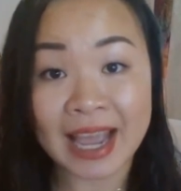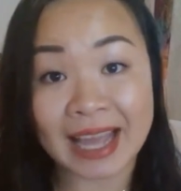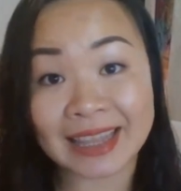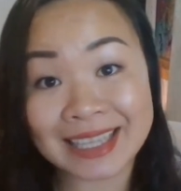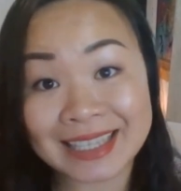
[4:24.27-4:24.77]

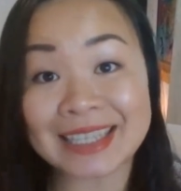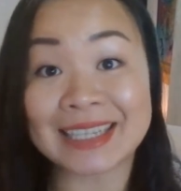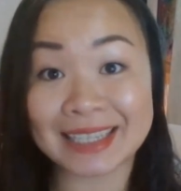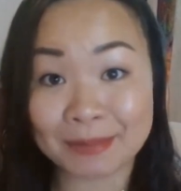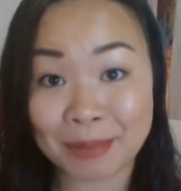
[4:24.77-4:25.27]
And this
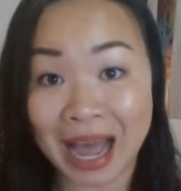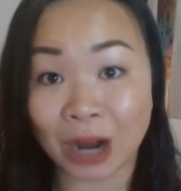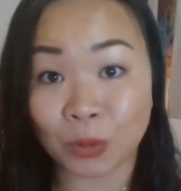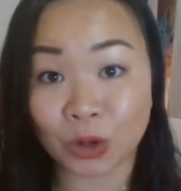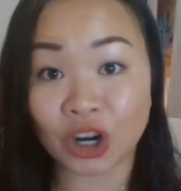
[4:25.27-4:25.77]
is the
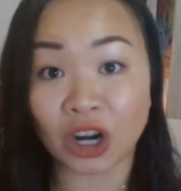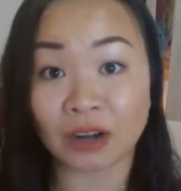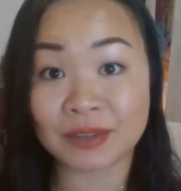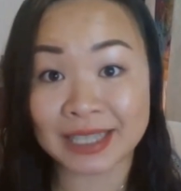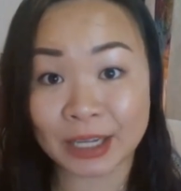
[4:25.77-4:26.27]
power of
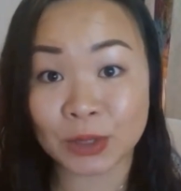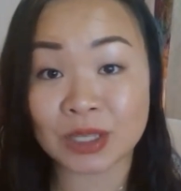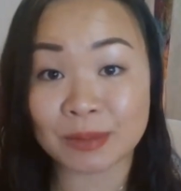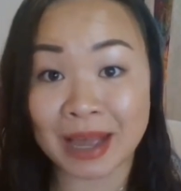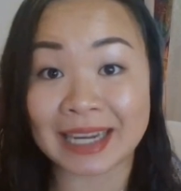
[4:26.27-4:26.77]

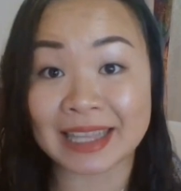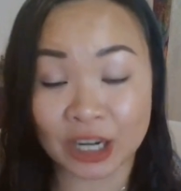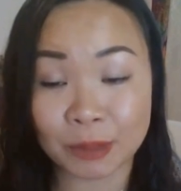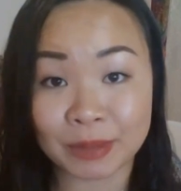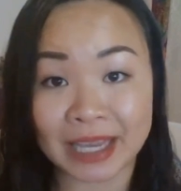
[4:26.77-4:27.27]
psychosomatic
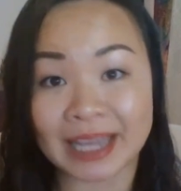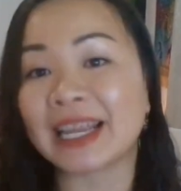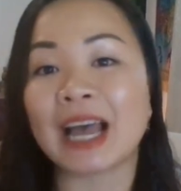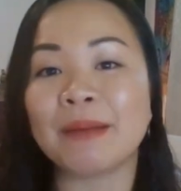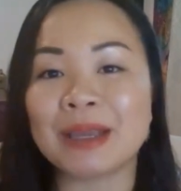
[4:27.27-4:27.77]
therapy and
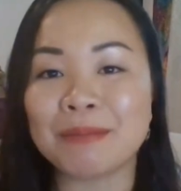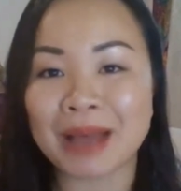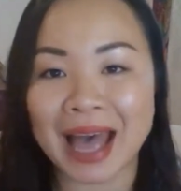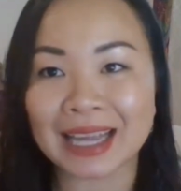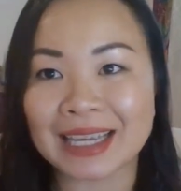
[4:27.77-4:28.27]
coming
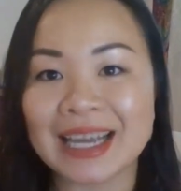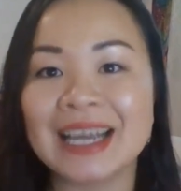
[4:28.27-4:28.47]
back